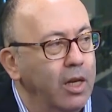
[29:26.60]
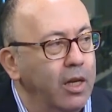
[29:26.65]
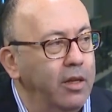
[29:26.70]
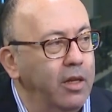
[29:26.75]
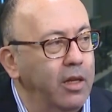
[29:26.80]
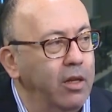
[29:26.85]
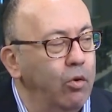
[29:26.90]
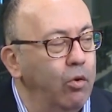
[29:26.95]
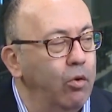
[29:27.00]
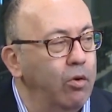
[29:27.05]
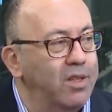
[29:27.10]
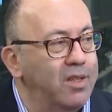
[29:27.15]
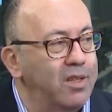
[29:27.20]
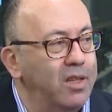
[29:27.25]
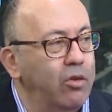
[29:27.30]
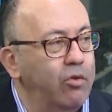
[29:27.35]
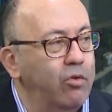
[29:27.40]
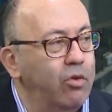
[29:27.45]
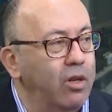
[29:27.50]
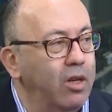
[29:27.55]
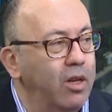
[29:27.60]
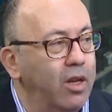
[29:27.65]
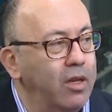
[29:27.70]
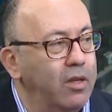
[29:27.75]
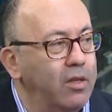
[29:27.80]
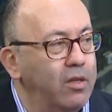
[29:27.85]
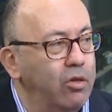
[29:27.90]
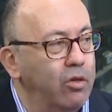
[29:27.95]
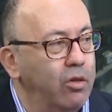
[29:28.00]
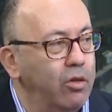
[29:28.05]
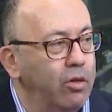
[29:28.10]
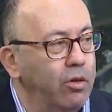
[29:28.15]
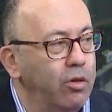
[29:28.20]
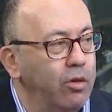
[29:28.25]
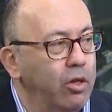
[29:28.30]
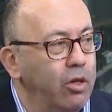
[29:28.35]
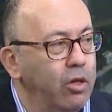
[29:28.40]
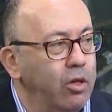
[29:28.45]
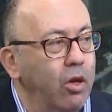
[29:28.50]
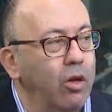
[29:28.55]
they all synchronize
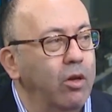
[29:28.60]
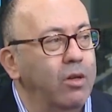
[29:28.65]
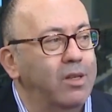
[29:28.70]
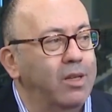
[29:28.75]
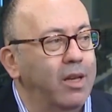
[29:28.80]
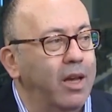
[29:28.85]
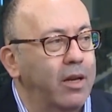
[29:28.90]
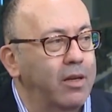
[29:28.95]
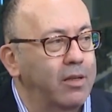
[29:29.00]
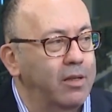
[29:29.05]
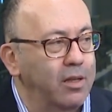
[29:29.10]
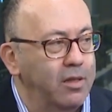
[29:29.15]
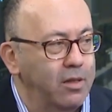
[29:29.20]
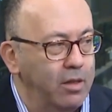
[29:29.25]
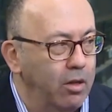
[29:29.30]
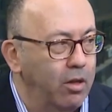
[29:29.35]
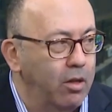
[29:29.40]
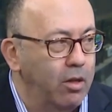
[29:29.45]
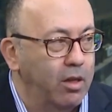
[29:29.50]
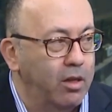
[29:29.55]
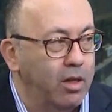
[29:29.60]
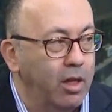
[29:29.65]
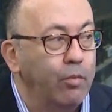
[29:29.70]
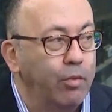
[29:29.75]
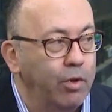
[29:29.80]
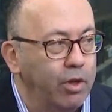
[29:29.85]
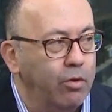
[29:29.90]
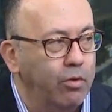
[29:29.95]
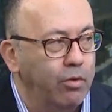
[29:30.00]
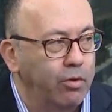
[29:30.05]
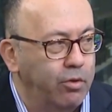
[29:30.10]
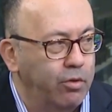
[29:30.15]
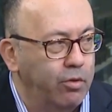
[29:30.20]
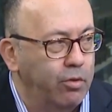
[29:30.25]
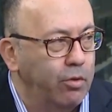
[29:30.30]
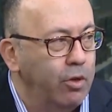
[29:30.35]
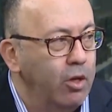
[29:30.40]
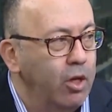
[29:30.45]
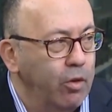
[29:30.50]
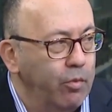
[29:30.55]
your contacts. That's another thing we don't do.
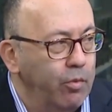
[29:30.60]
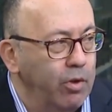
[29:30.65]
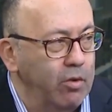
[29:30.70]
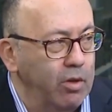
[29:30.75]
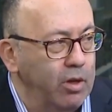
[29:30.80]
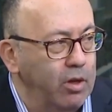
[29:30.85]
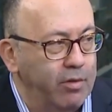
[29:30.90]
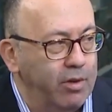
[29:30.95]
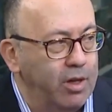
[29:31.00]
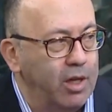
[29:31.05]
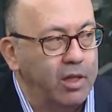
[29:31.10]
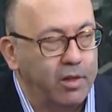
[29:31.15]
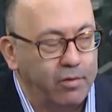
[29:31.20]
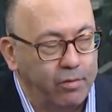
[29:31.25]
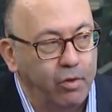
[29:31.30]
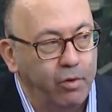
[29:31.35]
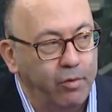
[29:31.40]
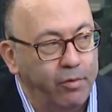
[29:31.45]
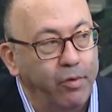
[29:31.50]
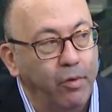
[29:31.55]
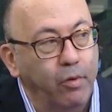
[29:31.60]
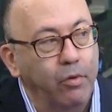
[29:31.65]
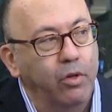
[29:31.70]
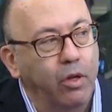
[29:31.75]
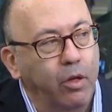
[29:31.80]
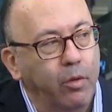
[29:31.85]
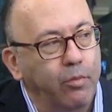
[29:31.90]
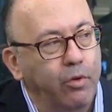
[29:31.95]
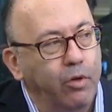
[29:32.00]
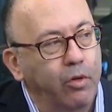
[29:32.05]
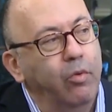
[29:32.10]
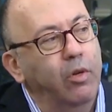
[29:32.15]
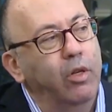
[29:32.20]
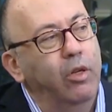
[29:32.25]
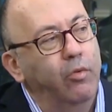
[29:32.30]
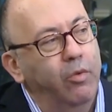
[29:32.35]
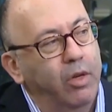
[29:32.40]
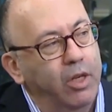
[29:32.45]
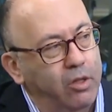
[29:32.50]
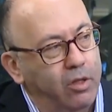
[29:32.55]
Mm-hmm. We don't even ask for your phone number when
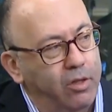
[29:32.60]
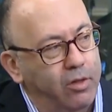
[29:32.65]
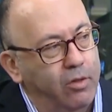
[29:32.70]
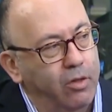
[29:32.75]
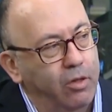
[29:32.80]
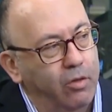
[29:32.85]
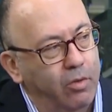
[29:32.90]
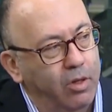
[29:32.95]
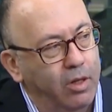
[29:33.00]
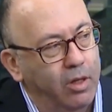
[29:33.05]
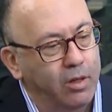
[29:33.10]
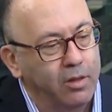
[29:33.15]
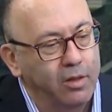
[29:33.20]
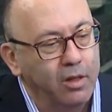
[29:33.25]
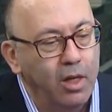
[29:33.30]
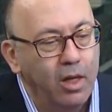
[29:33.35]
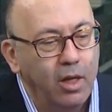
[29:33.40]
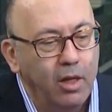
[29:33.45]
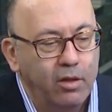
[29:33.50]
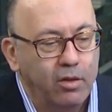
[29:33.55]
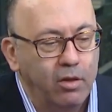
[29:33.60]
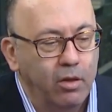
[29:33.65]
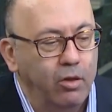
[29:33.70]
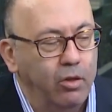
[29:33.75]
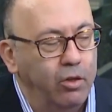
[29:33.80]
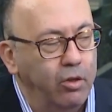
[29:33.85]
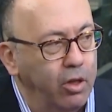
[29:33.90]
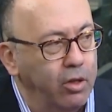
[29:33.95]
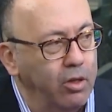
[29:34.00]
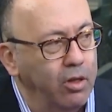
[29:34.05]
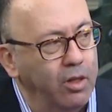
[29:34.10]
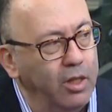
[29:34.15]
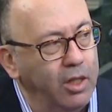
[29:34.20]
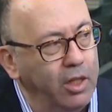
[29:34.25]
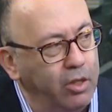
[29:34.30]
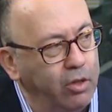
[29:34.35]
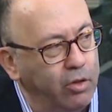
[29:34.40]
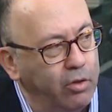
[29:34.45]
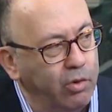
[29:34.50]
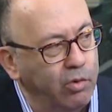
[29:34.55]
you register with us. So not only
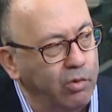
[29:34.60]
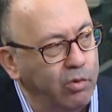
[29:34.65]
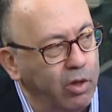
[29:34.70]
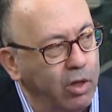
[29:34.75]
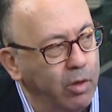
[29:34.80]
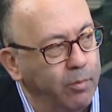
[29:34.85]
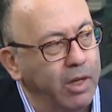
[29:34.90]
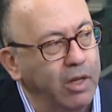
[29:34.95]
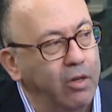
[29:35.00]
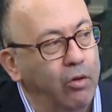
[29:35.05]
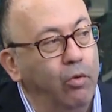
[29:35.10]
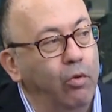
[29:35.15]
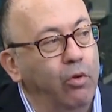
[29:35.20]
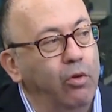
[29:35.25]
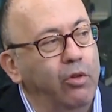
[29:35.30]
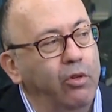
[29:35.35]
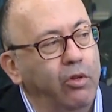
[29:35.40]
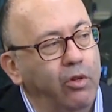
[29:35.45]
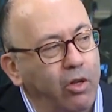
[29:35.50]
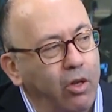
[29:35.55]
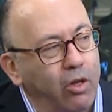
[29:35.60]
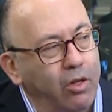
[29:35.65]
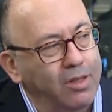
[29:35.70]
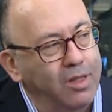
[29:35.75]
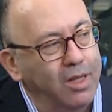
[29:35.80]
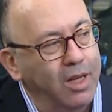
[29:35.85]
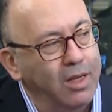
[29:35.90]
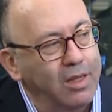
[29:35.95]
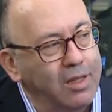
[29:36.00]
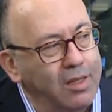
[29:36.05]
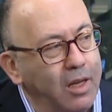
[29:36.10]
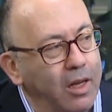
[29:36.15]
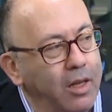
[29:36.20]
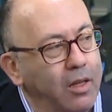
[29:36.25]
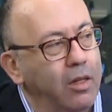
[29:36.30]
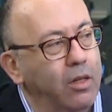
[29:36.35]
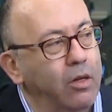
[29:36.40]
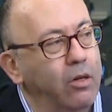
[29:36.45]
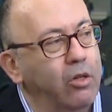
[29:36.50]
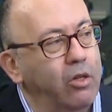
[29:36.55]
you, but all your contacts
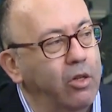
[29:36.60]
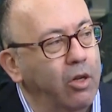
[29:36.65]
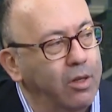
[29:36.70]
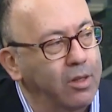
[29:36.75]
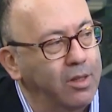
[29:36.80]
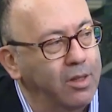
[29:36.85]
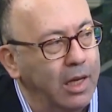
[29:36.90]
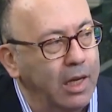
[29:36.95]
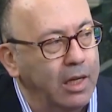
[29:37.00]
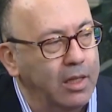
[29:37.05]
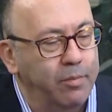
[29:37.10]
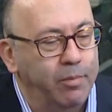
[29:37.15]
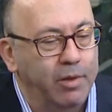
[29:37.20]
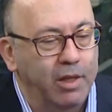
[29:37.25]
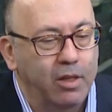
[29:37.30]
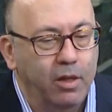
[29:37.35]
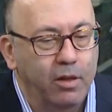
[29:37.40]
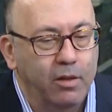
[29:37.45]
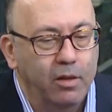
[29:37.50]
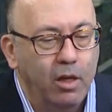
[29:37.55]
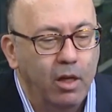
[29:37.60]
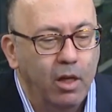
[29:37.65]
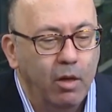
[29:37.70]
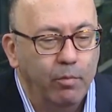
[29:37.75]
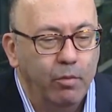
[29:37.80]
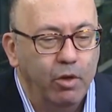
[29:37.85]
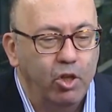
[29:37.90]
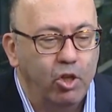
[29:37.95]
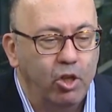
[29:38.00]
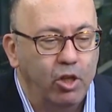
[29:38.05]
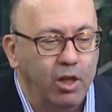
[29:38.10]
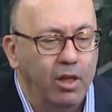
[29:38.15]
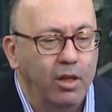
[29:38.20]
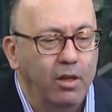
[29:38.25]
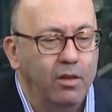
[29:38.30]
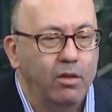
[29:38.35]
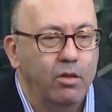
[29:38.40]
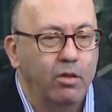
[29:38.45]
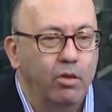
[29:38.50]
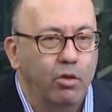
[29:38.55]
and their contacts, mm-hmm. because
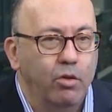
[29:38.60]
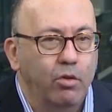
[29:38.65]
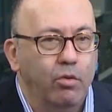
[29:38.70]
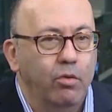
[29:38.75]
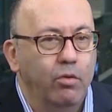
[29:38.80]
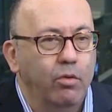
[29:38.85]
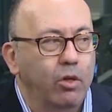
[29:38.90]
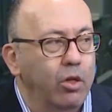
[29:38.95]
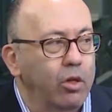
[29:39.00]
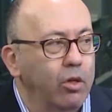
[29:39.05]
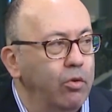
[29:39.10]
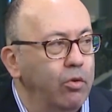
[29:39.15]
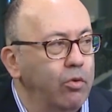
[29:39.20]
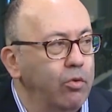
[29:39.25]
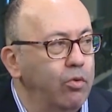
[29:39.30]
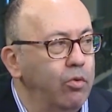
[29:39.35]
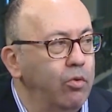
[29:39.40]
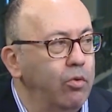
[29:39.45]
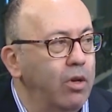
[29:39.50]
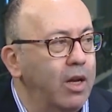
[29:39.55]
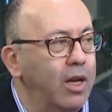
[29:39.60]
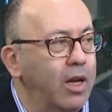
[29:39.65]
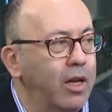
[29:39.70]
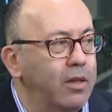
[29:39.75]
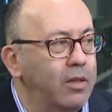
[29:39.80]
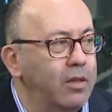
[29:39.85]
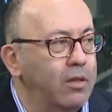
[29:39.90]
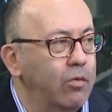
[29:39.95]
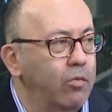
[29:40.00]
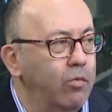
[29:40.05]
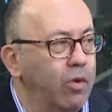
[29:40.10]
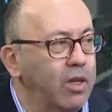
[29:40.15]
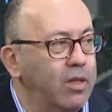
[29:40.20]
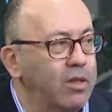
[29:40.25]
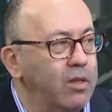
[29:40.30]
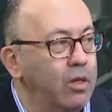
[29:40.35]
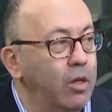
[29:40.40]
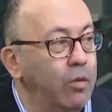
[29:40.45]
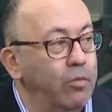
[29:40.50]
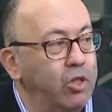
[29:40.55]
machines know who has what
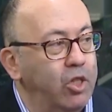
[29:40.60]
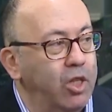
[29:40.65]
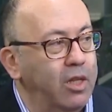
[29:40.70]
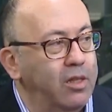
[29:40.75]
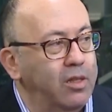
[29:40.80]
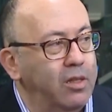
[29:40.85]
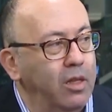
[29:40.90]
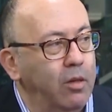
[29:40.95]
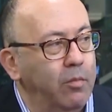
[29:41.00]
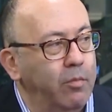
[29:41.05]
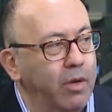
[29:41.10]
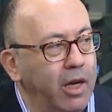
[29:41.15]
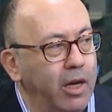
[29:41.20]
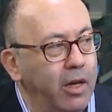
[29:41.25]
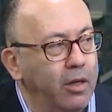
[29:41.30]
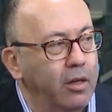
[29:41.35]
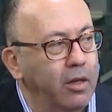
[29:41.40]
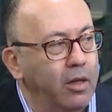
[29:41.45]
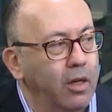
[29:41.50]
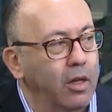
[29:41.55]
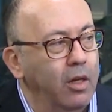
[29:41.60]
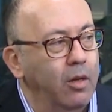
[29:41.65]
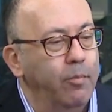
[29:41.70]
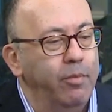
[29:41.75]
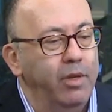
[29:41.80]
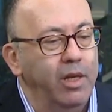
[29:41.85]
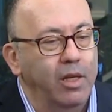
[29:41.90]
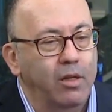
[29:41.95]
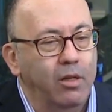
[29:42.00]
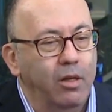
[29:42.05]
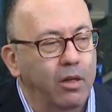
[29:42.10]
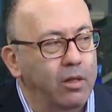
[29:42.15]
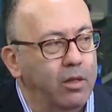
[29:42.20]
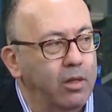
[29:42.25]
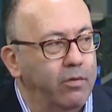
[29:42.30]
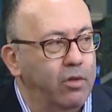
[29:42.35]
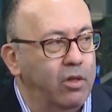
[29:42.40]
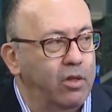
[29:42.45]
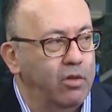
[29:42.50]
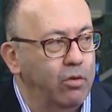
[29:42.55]
subject in mind because
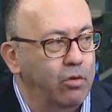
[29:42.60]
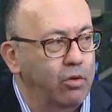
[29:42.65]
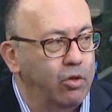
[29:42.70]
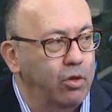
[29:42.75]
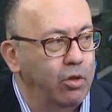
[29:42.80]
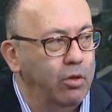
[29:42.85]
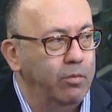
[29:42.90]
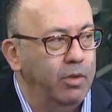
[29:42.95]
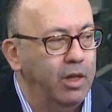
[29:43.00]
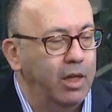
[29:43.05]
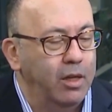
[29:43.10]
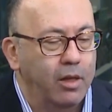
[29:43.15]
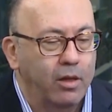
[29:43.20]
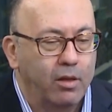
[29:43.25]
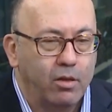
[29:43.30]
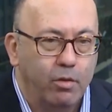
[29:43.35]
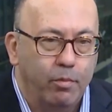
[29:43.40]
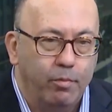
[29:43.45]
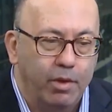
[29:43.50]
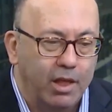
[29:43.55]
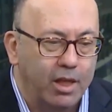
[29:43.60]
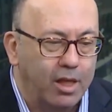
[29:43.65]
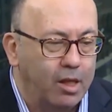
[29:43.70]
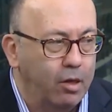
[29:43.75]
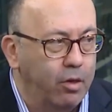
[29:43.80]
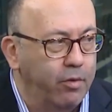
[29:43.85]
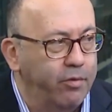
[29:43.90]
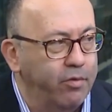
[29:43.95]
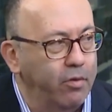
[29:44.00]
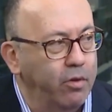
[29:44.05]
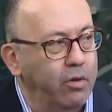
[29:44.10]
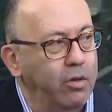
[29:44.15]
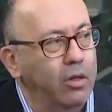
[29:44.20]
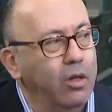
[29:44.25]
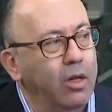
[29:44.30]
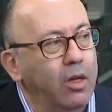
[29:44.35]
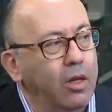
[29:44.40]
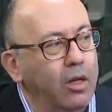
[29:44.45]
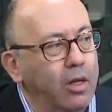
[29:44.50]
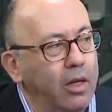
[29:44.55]
of the social media. So be careful
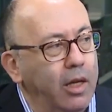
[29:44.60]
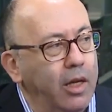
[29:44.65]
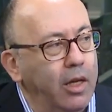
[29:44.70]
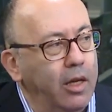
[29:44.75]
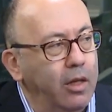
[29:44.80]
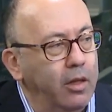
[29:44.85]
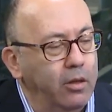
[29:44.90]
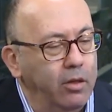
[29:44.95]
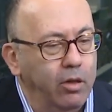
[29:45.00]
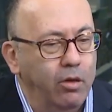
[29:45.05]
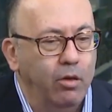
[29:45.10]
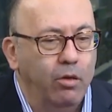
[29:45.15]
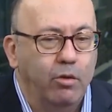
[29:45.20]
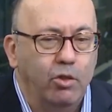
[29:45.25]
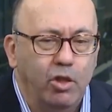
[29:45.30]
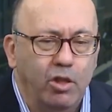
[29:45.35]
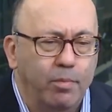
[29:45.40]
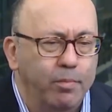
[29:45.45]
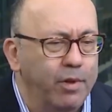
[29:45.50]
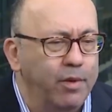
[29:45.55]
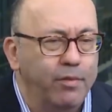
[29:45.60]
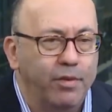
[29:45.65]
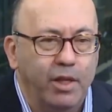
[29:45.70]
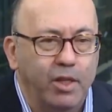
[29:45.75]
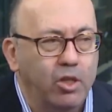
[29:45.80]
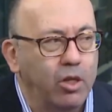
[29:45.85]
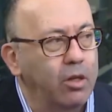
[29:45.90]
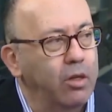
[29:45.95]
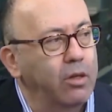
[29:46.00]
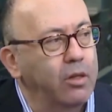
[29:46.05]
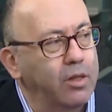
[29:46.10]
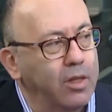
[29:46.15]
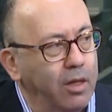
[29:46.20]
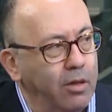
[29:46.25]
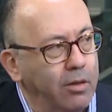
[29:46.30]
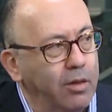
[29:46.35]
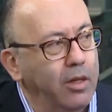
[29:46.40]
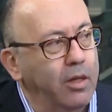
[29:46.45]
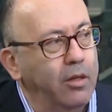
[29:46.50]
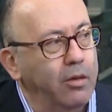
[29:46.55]
and, you know, just be vigilant
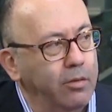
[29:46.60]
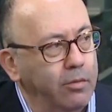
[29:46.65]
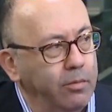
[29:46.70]
out there.